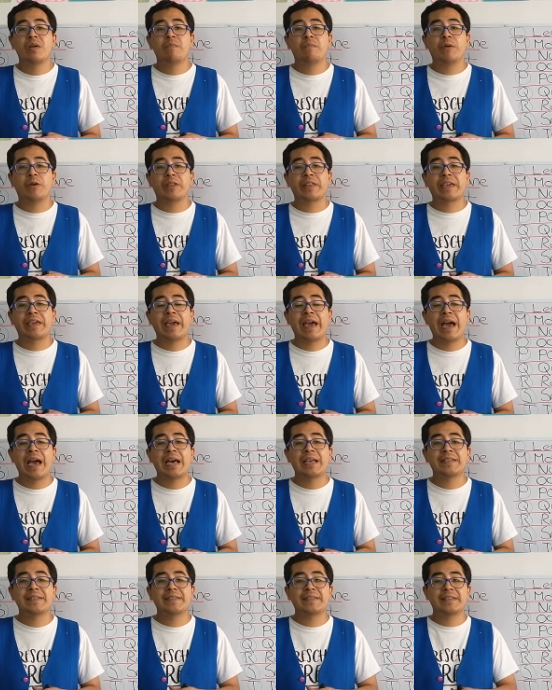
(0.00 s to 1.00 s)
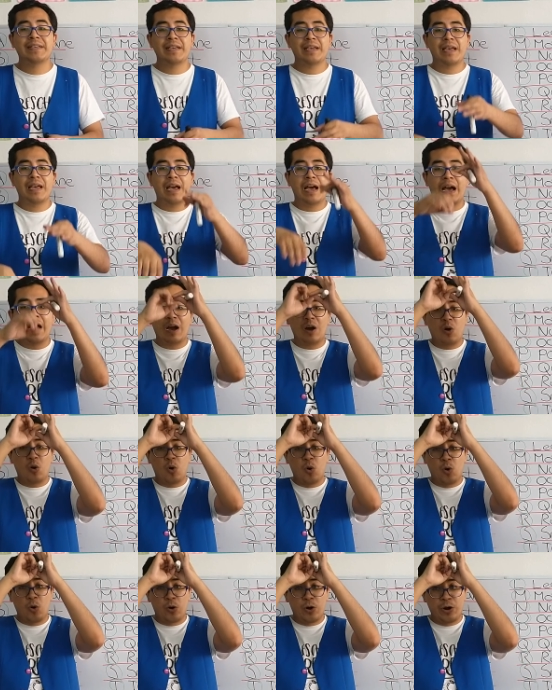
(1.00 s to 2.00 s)
but has a
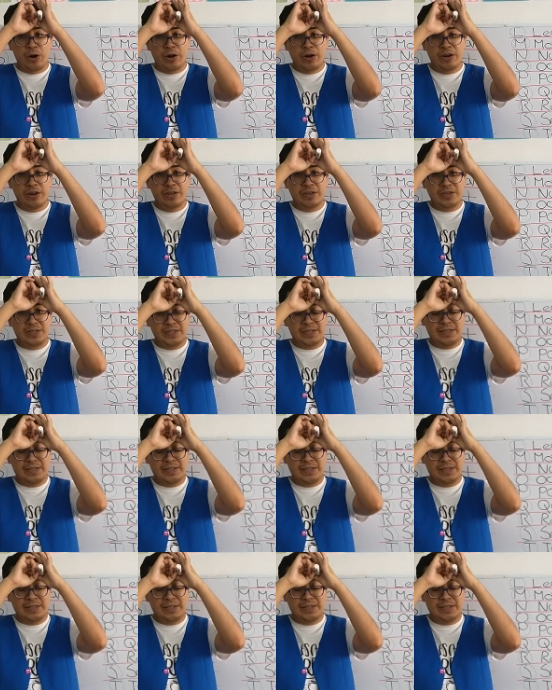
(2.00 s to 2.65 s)
horn